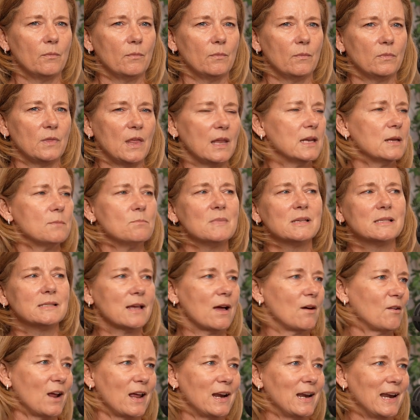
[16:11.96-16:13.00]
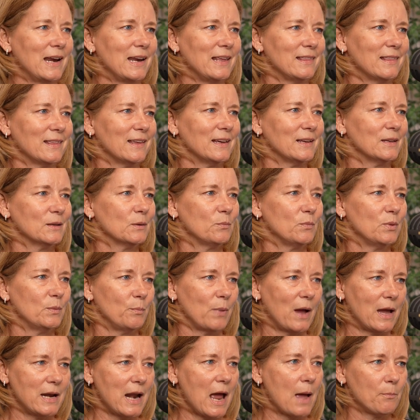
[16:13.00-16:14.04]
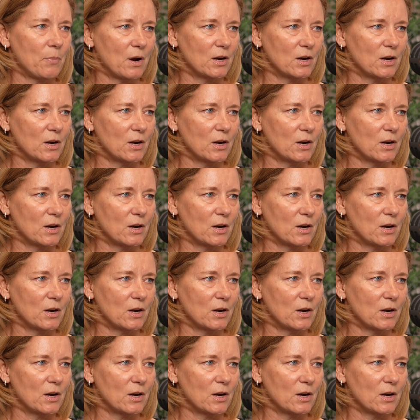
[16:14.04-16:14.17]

they didn't miss out on anything by not